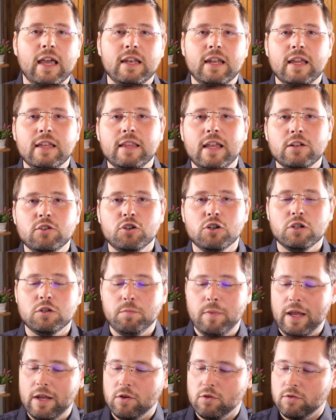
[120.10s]
in that church
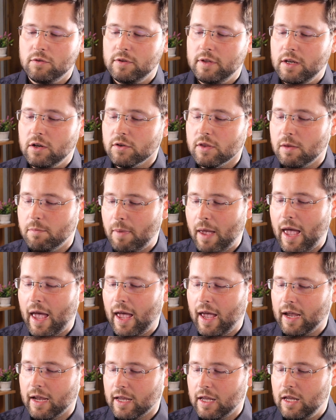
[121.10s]
manual, near the
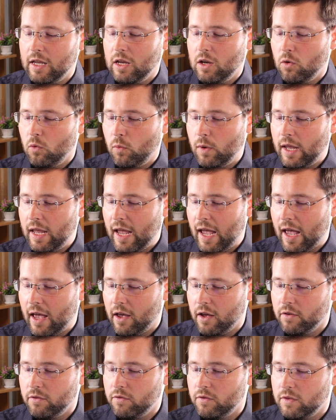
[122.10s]
back, we
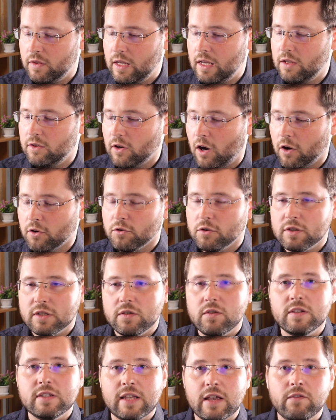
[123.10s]
have the doctrines of
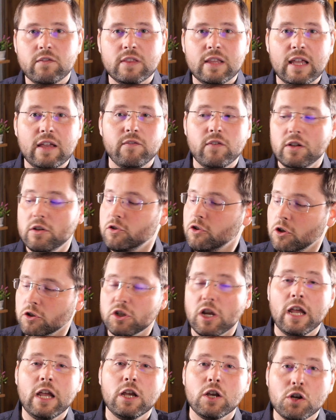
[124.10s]
the Seventh day Adventist Church,
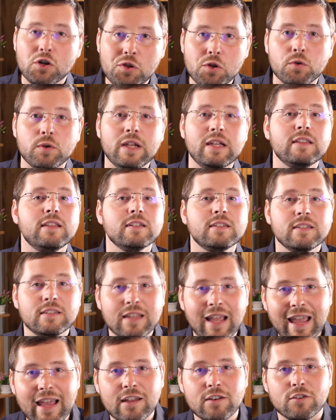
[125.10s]
including the
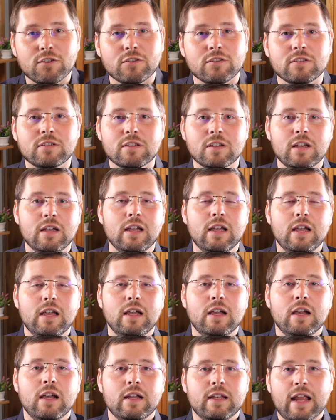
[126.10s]
standards.
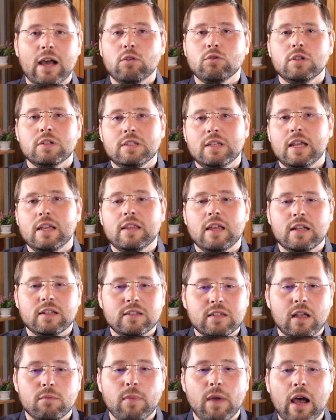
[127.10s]
Now, to say that
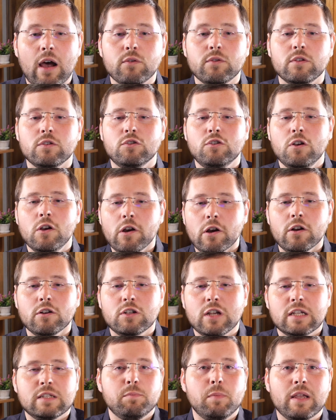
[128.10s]
somehow the church
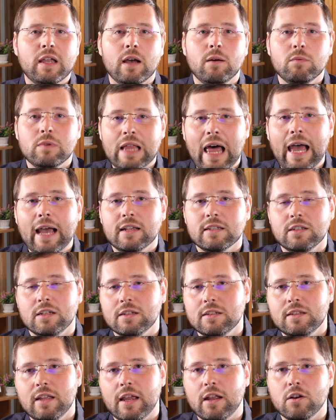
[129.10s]
has become lax in its
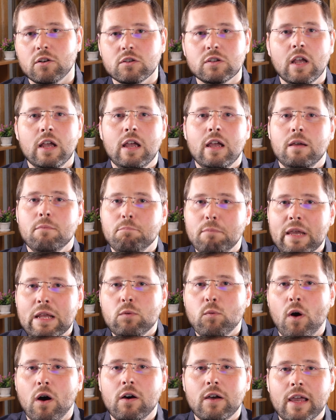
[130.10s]
standards,
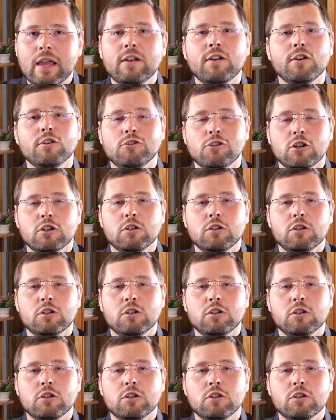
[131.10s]
meanwhile, in our church